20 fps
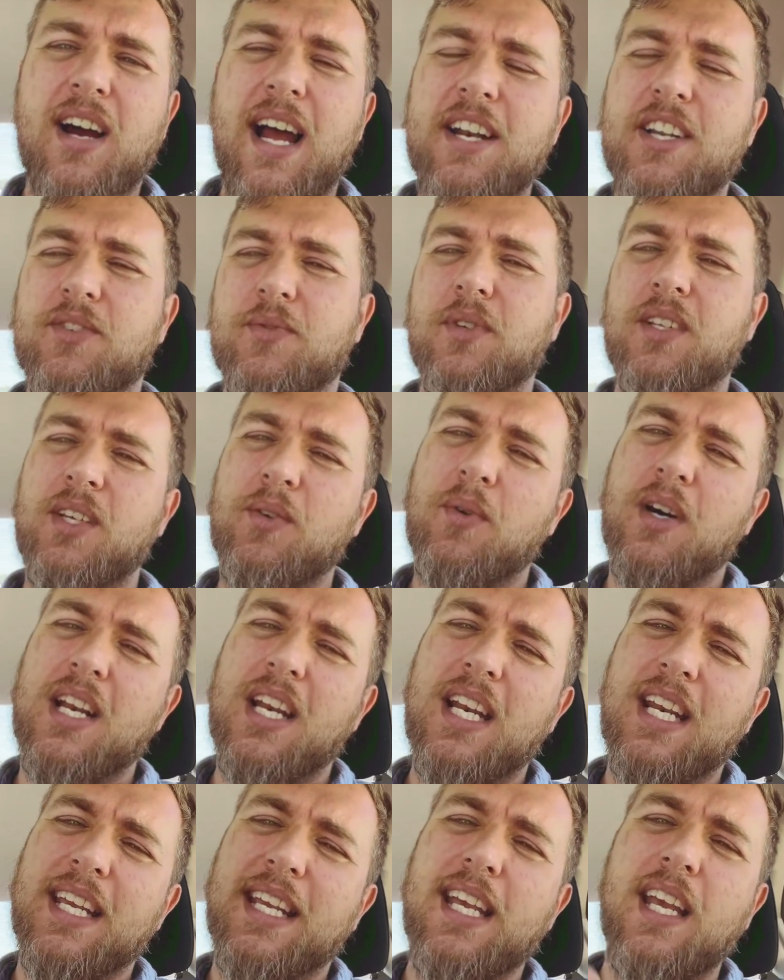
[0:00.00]
I just really
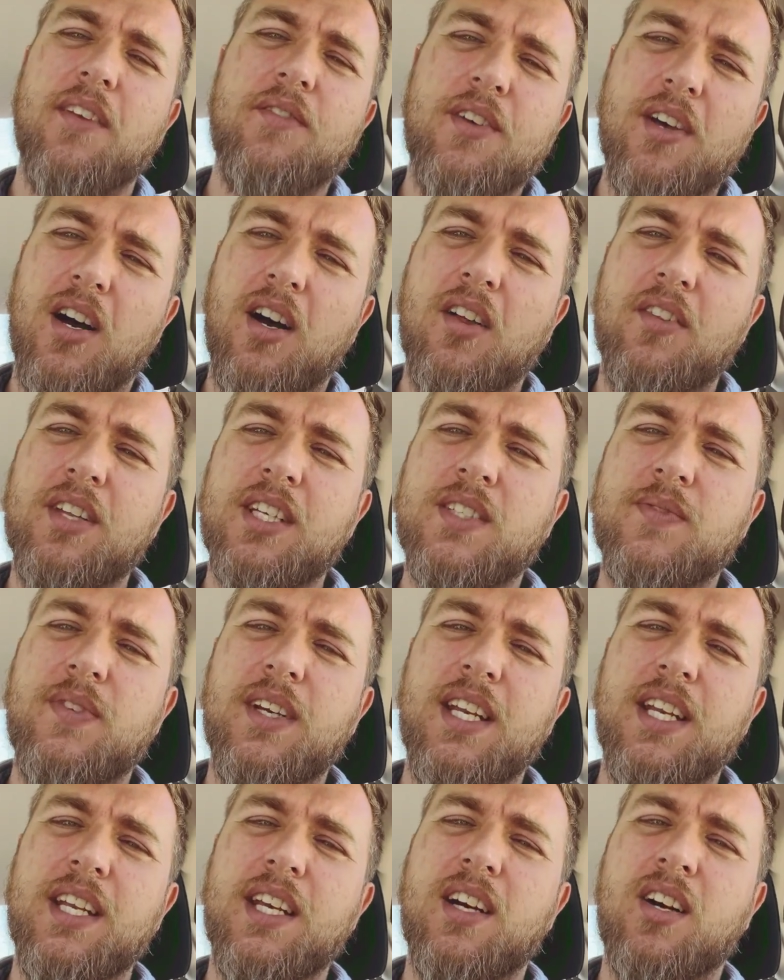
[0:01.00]
wanted to give y'all this
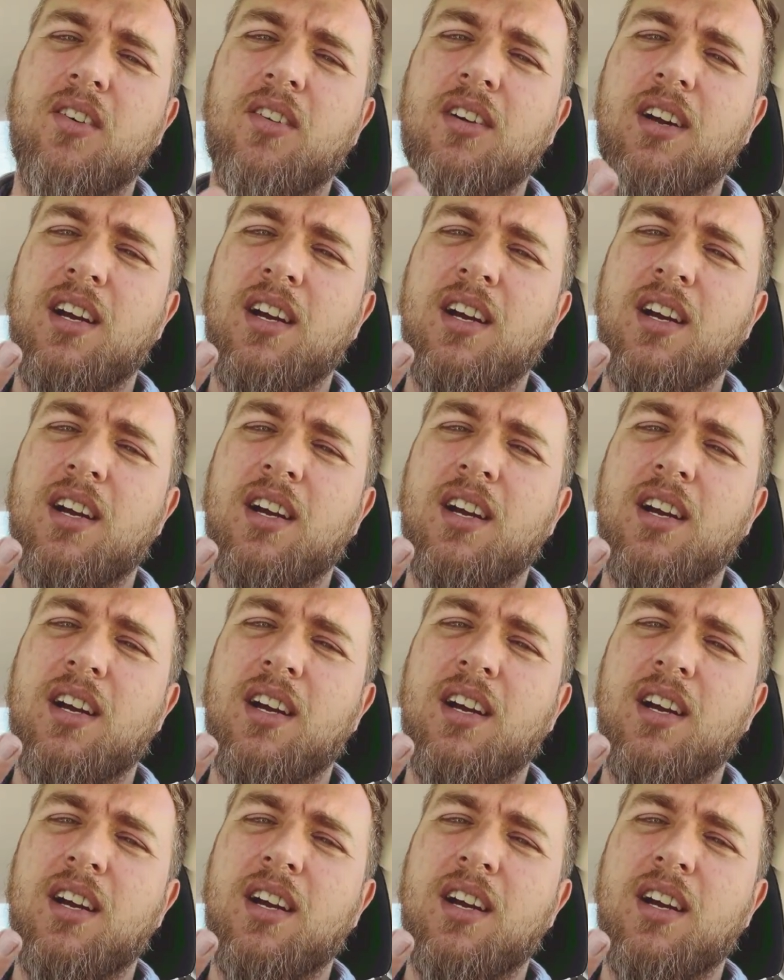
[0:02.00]
video.